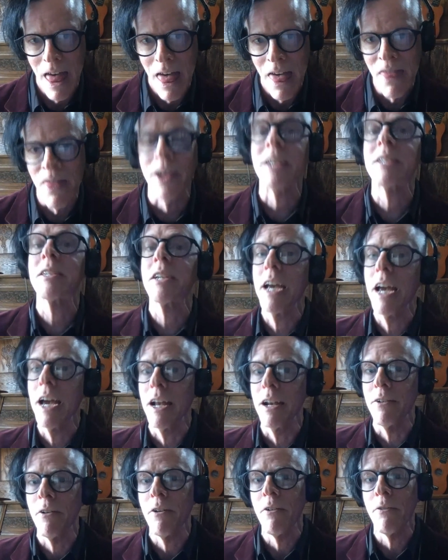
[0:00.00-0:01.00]
Thanks
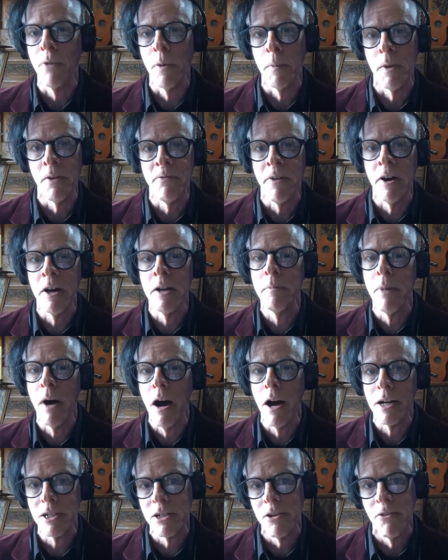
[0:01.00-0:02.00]
again from the
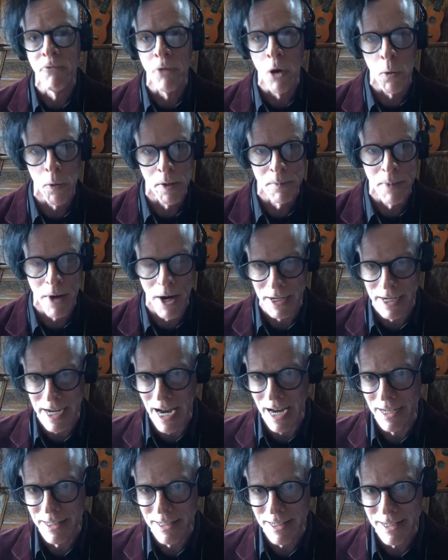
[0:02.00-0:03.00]
Fundbox Forward
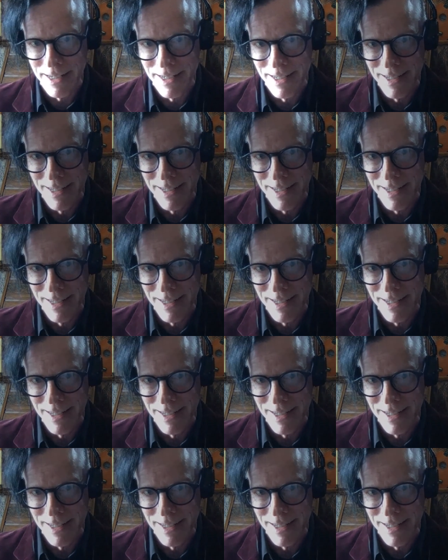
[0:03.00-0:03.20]
podcast.